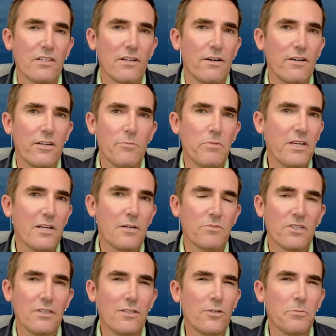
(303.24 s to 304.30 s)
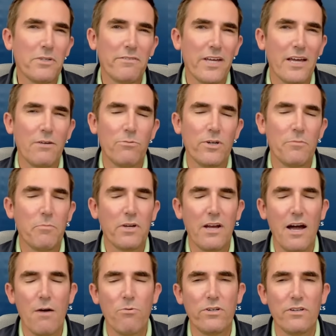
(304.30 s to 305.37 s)
clarity, becomes a little bit of a headwind,
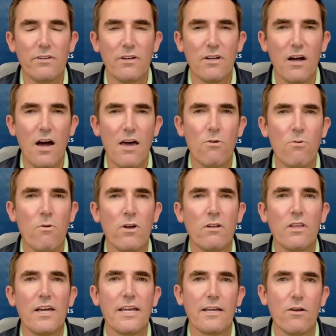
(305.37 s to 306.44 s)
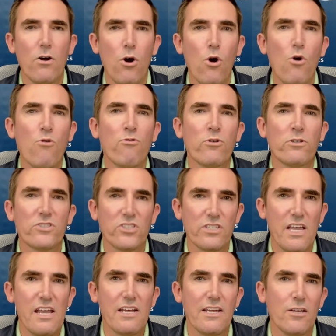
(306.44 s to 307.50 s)
but I wouldn't, I don't want to like
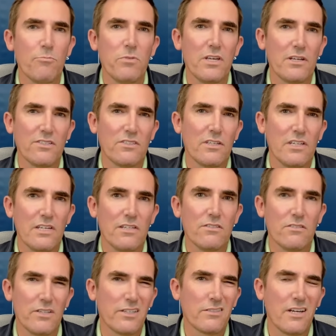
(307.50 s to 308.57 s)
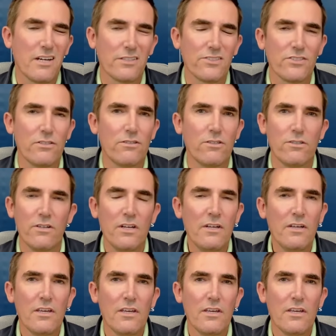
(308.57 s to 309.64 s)
overstate it because it is TikTok's still,
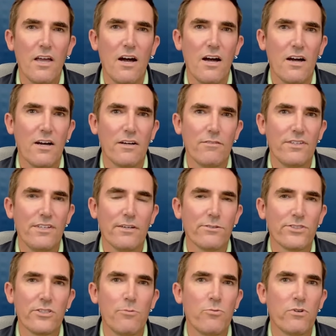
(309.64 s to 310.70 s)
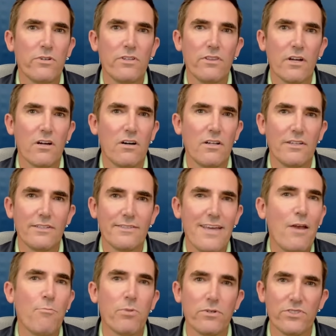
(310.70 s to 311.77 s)
uh, you know, somewhere in the call it
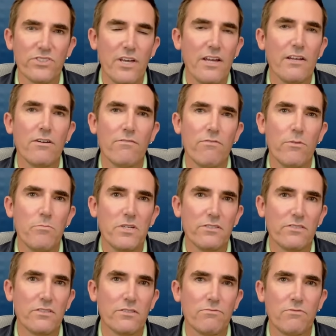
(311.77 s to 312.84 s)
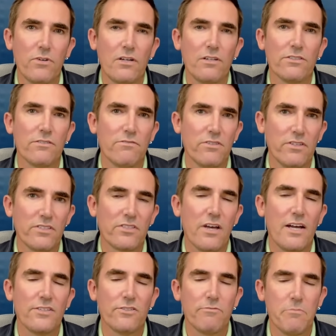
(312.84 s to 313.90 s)
10% of the business relative to the
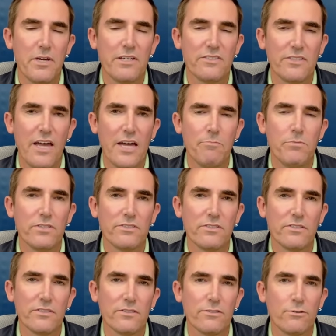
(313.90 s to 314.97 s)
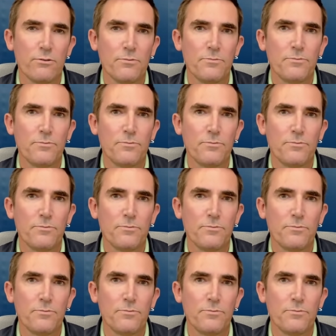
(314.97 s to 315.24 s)
size of Meta's ad business.